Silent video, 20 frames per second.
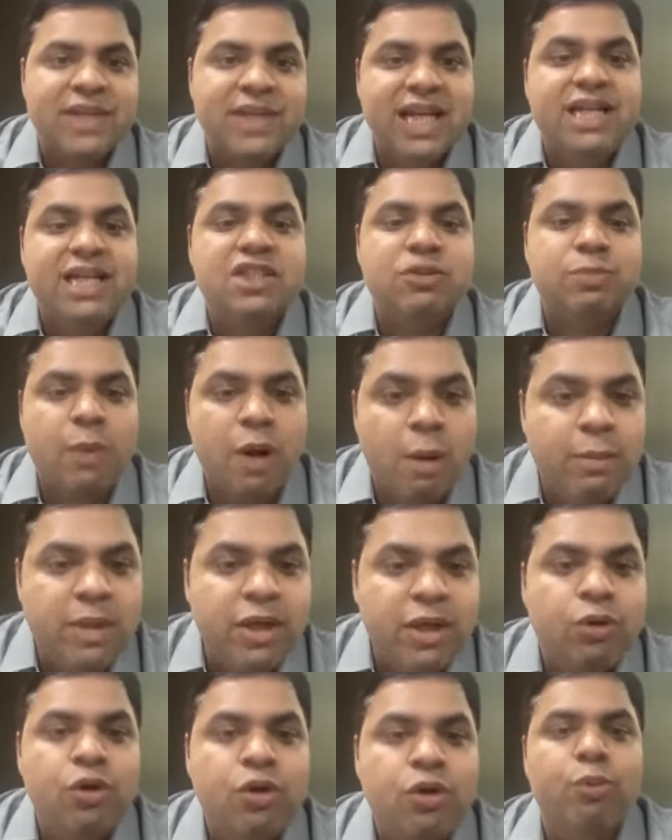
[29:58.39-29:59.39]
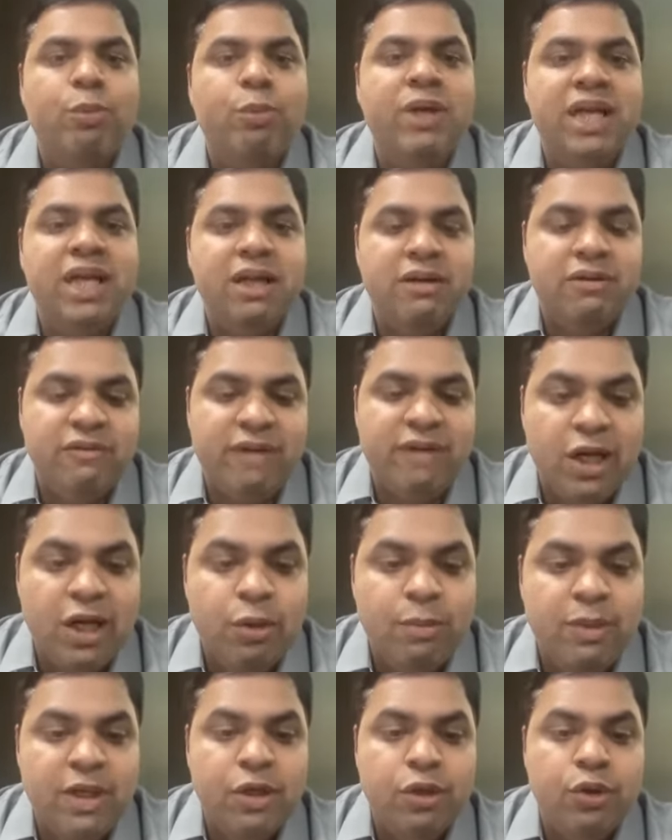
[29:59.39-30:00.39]
It is probably going to be
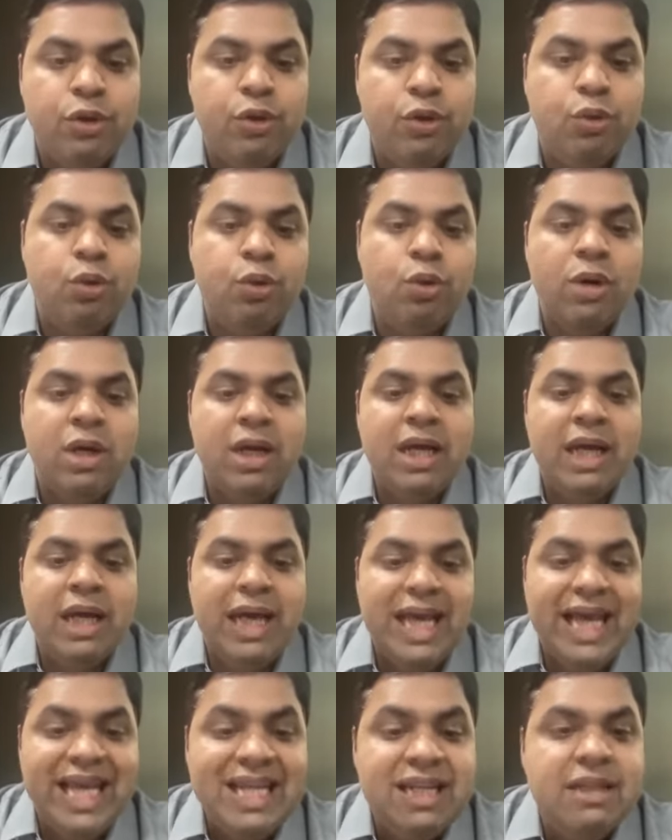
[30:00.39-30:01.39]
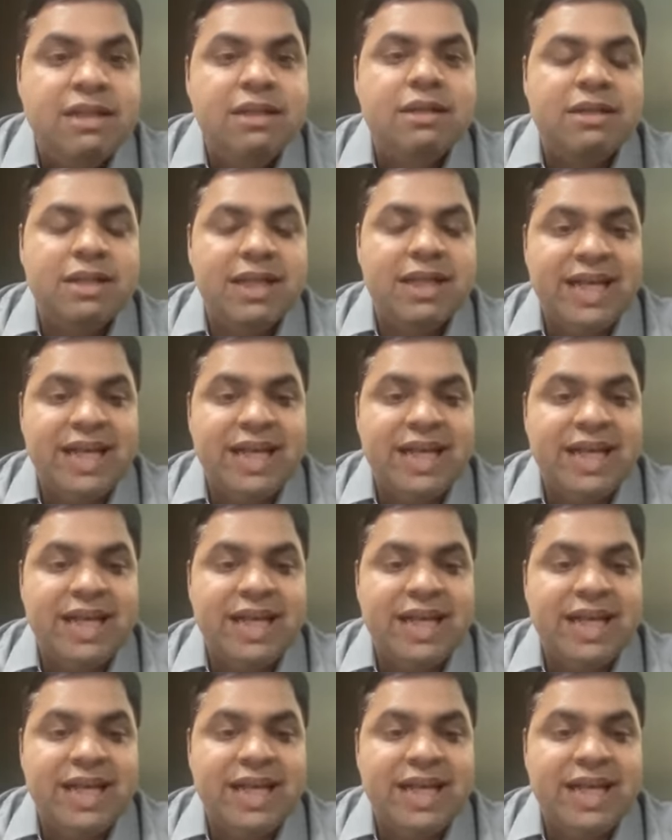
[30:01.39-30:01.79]
valuable to you in the